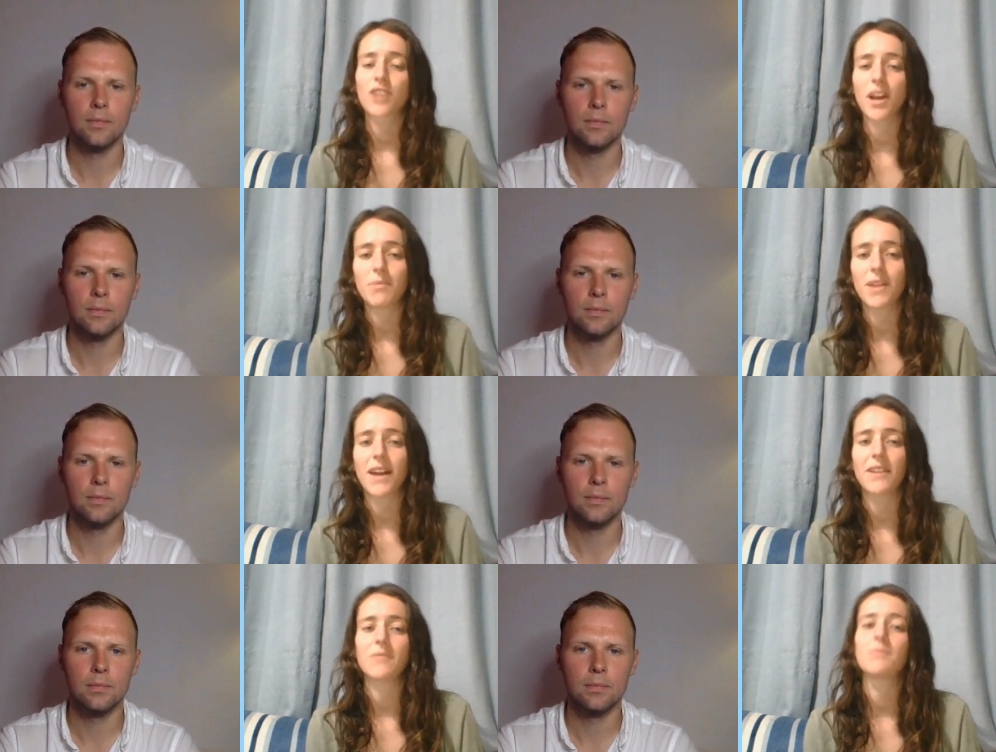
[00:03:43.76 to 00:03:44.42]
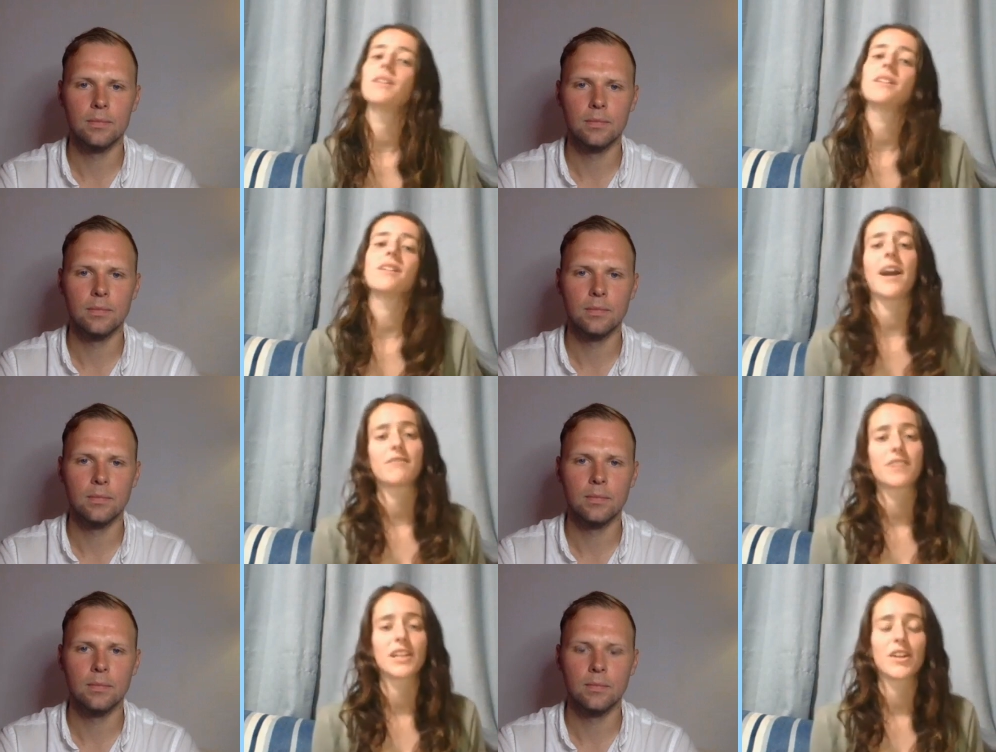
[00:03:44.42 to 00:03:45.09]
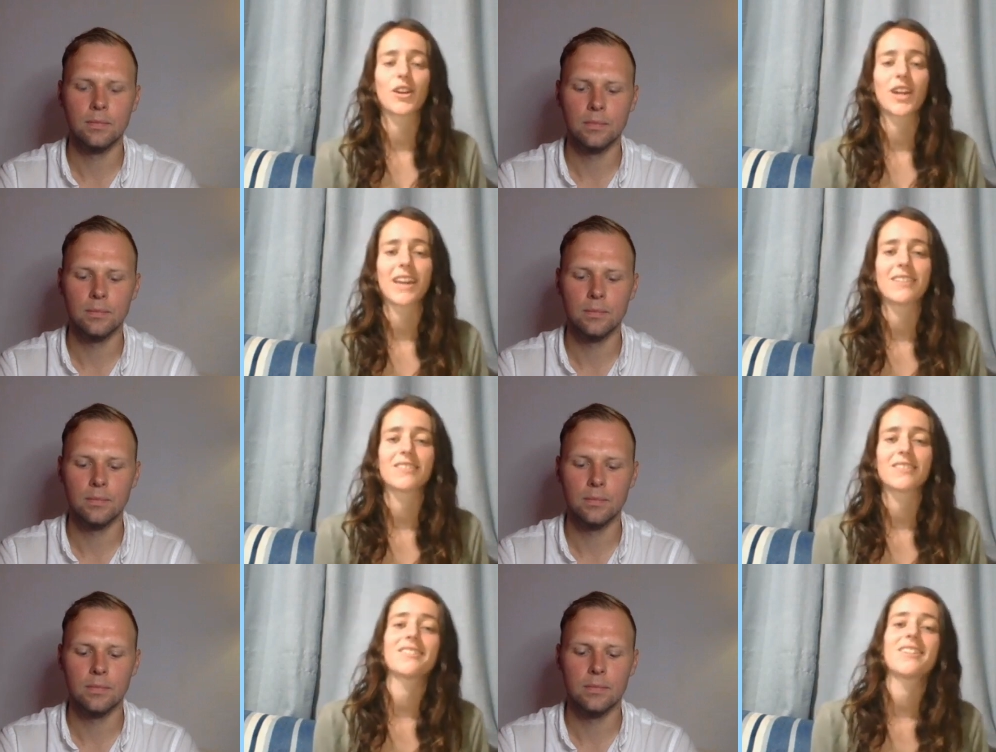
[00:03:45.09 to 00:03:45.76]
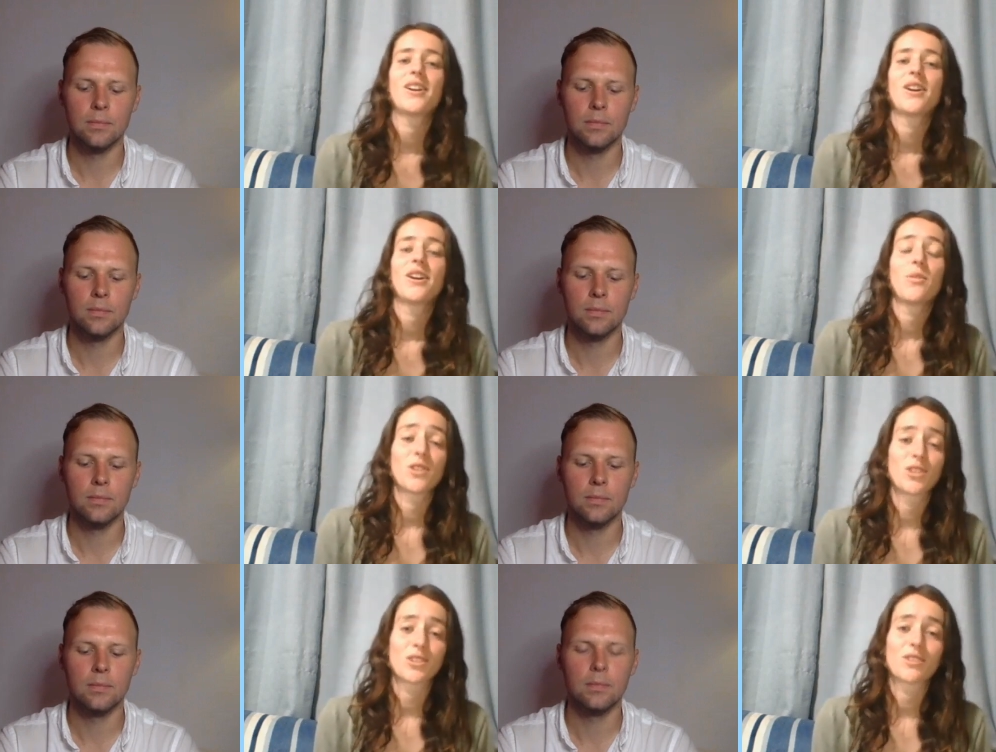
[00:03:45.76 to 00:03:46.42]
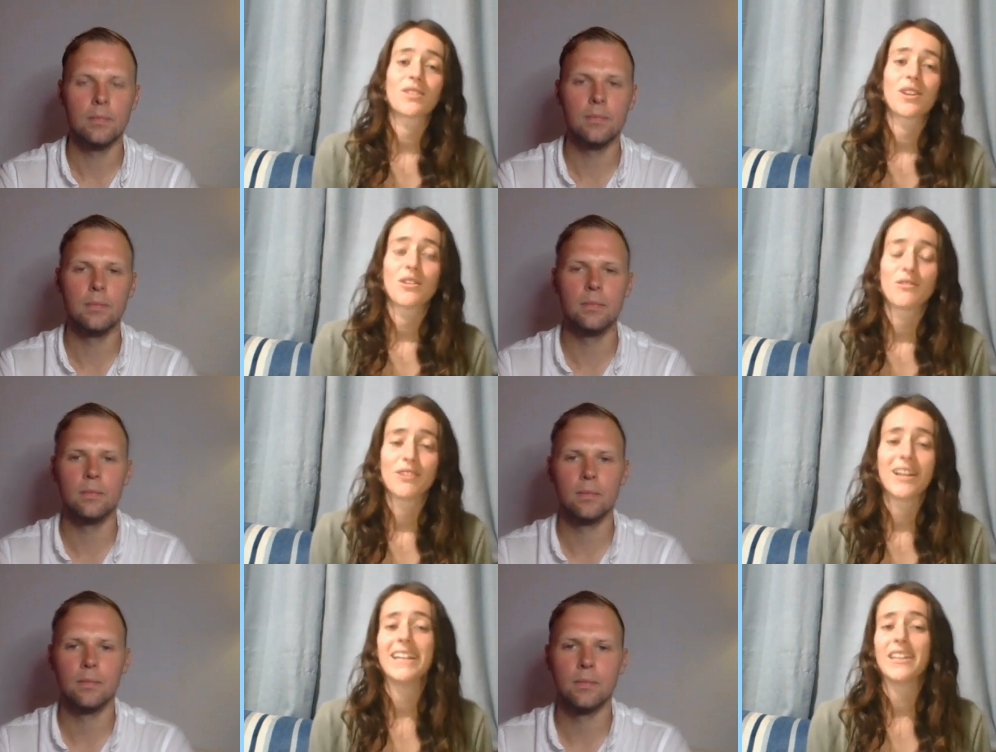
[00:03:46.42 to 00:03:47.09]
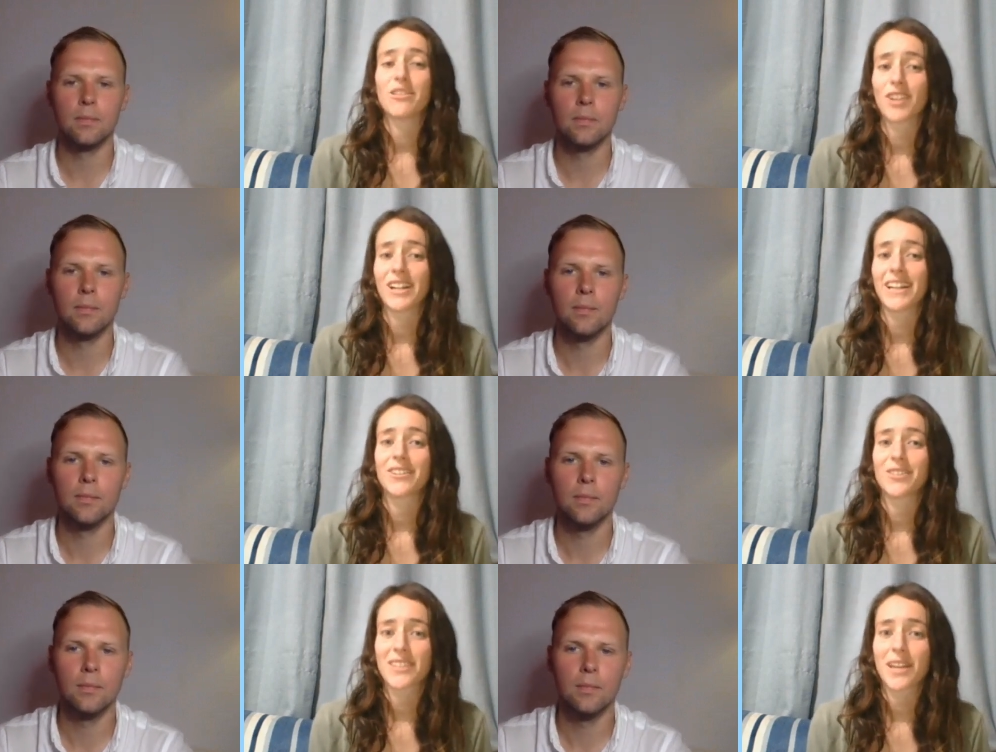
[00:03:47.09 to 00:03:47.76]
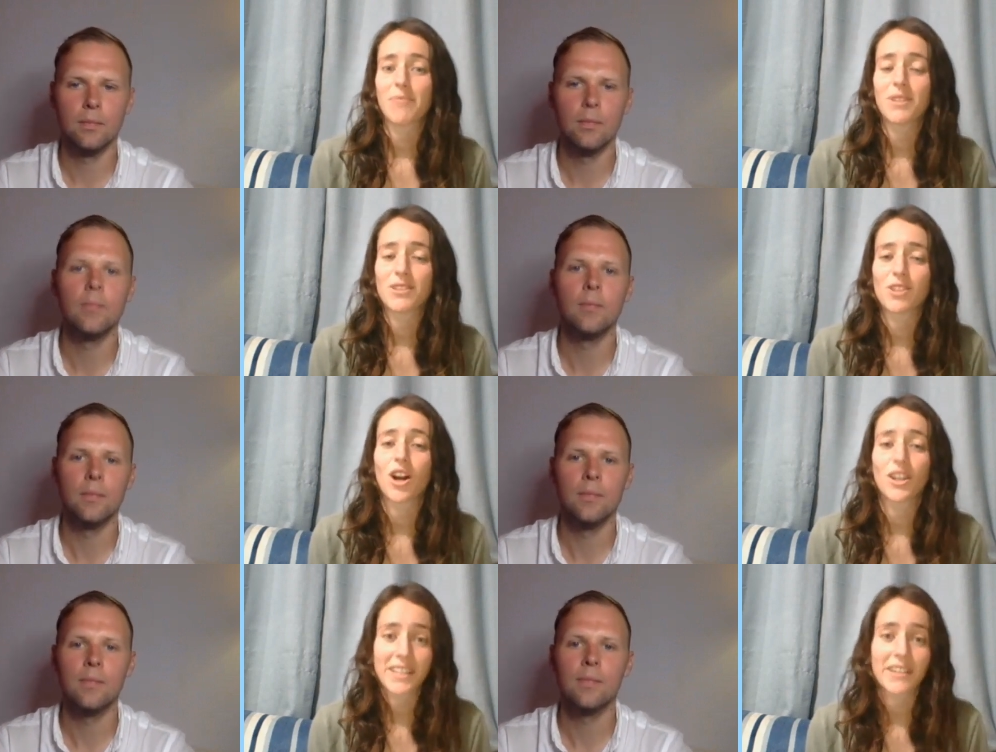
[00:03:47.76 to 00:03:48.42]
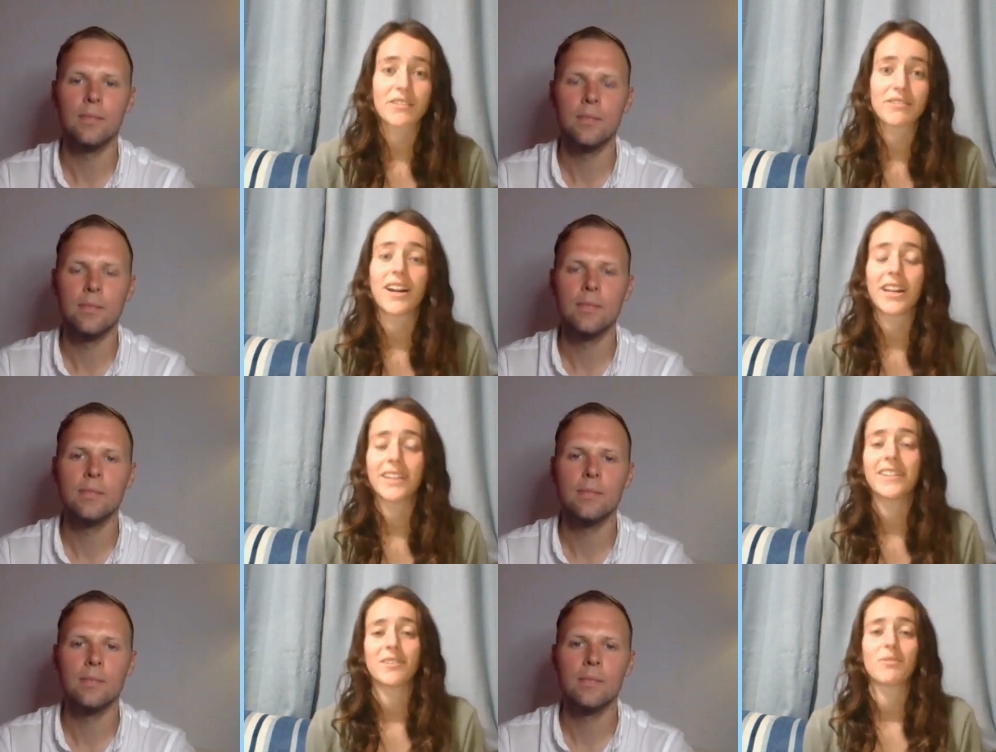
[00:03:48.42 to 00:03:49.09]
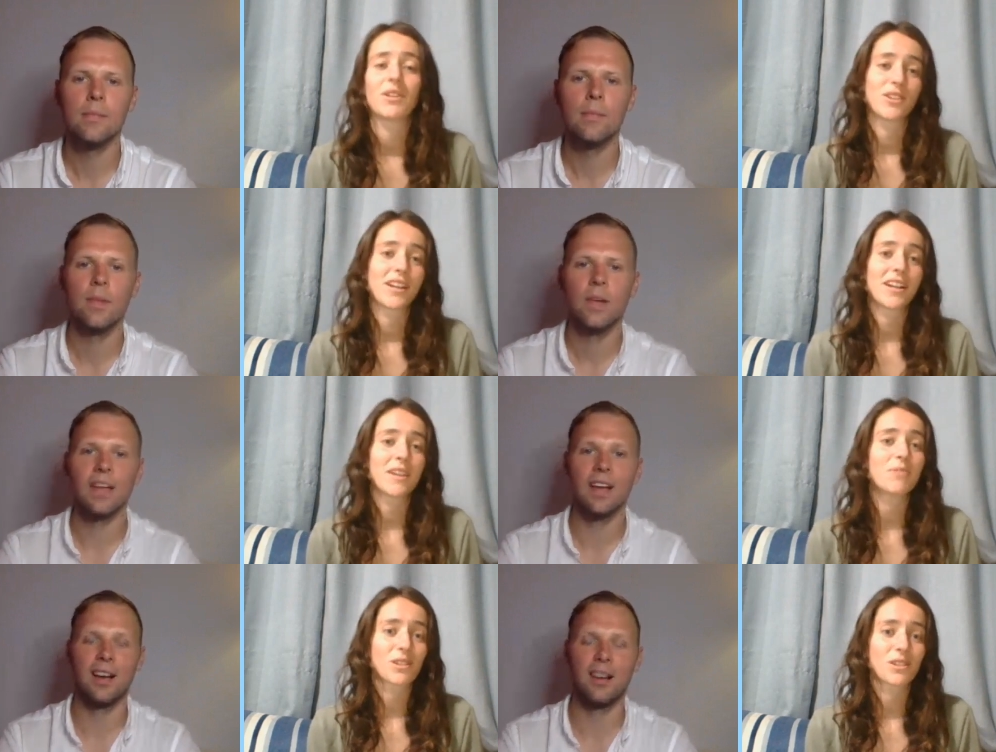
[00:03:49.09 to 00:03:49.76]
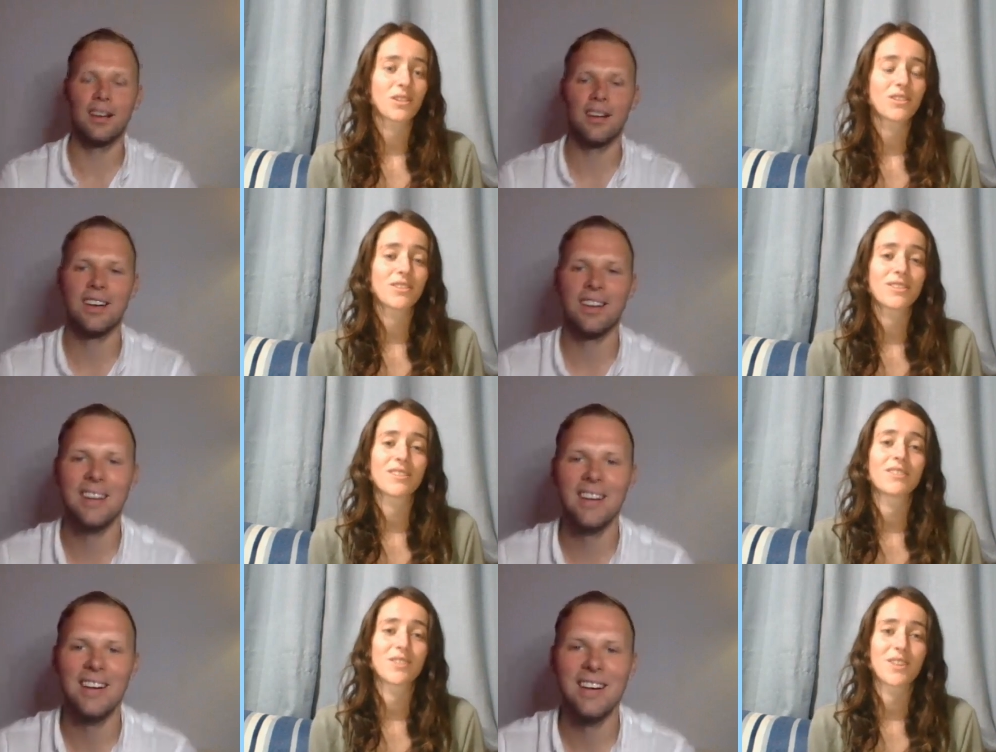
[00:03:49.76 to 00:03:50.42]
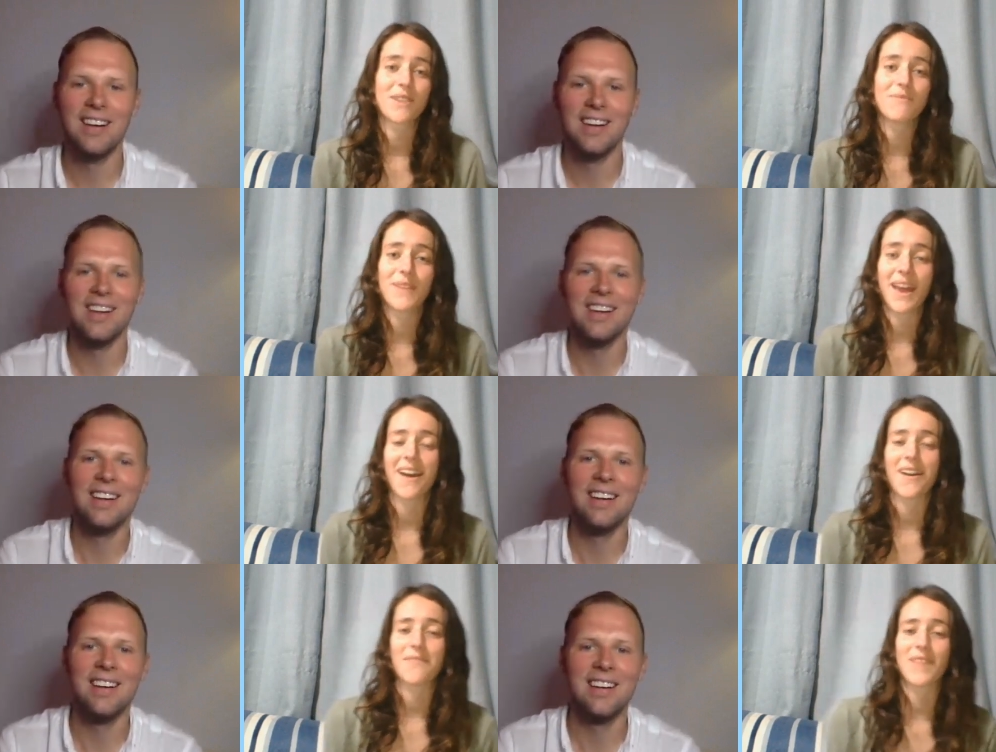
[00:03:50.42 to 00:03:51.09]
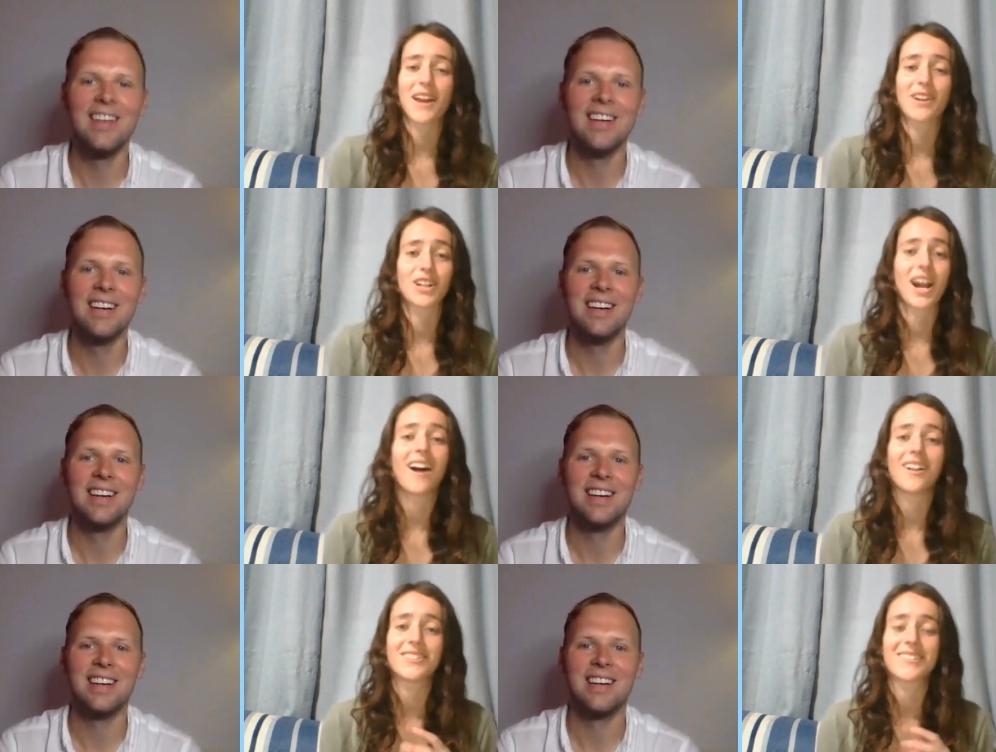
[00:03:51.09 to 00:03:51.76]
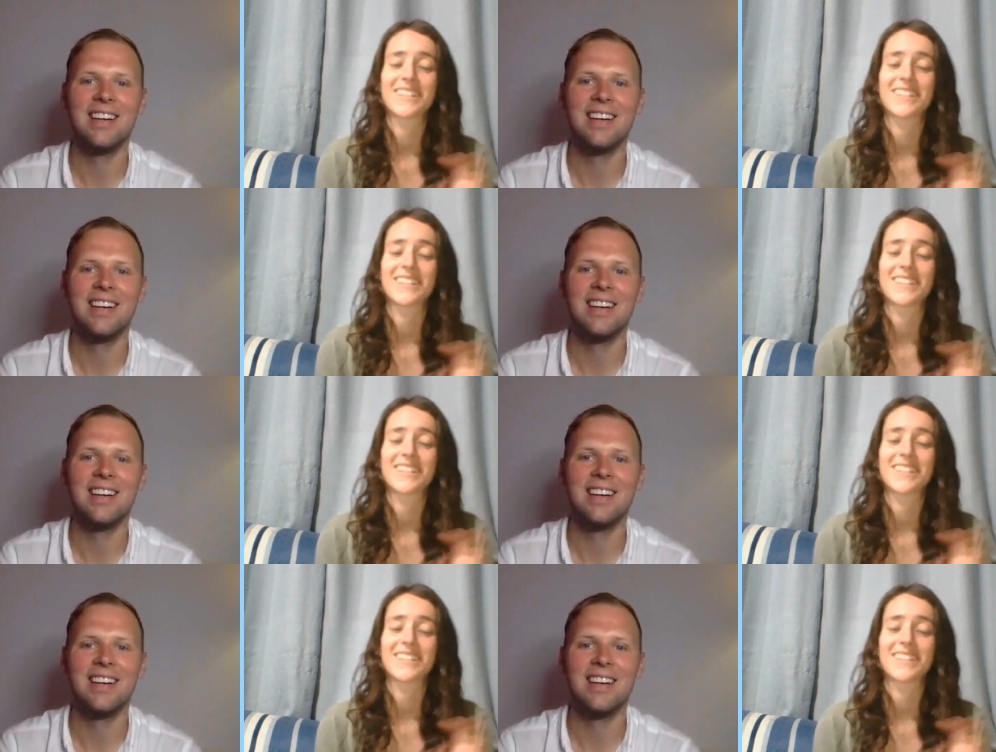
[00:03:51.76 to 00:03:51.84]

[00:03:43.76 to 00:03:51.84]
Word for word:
Speaker 1: trap the animal, and relocate it, which is really thrilling because leopards are terrifying when you get up yeah. and close yeah. to them. And um, that growl